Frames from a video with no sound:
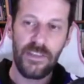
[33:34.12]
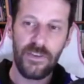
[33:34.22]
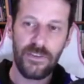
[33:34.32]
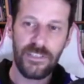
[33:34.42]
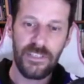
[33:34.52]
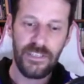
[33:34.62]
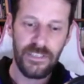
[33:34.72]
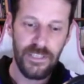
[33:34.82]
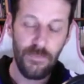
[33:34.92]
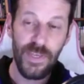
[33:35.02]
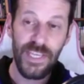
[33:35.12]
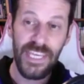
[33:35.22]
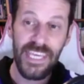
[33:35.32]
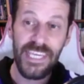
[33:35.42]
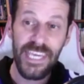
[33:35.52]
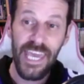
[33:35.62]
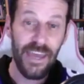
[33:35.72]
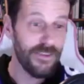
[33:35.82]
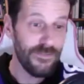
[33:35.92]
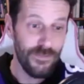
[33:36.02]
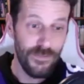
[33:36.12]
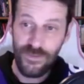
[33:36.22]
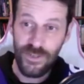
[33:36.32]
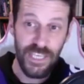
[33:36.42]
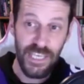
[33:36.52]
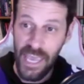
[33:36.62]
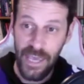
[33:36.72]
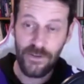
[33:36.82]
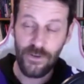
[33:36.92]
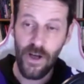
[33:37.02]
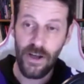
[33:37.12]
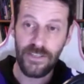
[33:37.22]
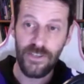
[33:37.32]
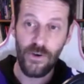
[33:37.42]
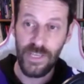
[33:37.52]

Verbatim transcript: there's something he can't just handle on his own.